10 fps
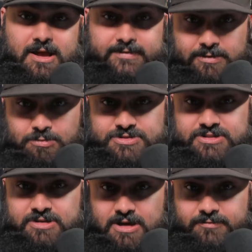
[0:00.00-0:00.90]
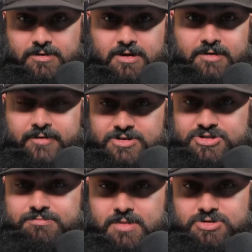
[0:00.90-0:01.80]
I think we'll see Taffa
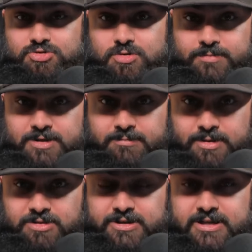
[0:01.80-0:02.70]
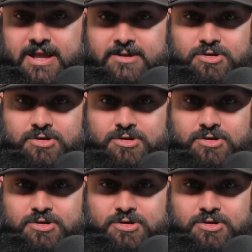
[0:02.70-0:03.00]
eventually muster up the ability